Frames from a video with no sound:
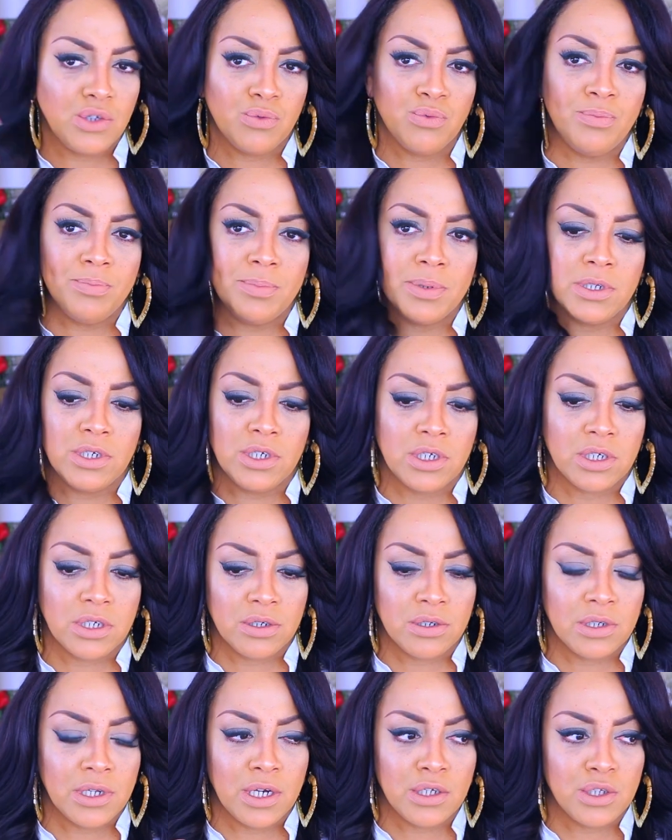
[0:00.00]
swoopage.
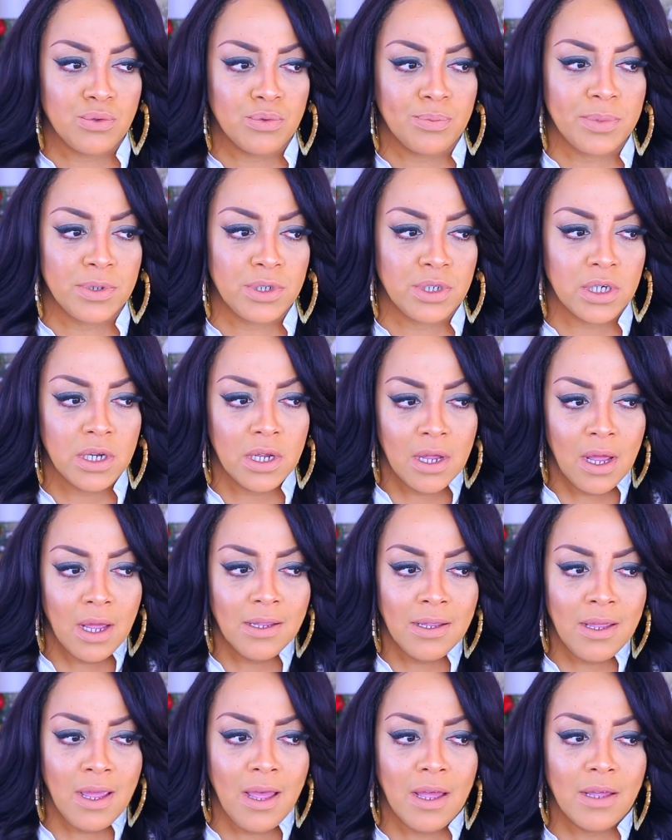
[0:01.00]
A lot of swoopage.
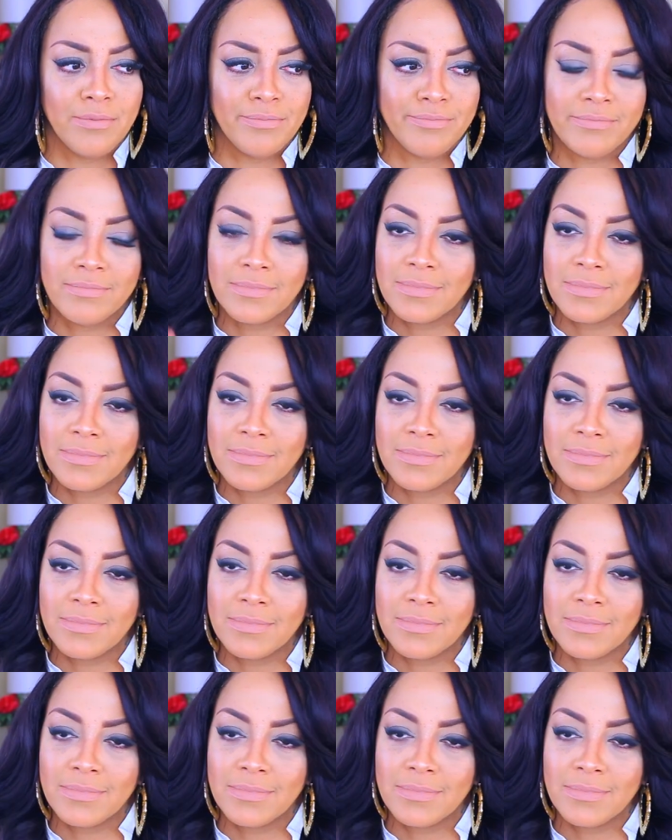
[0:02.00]
Yeah.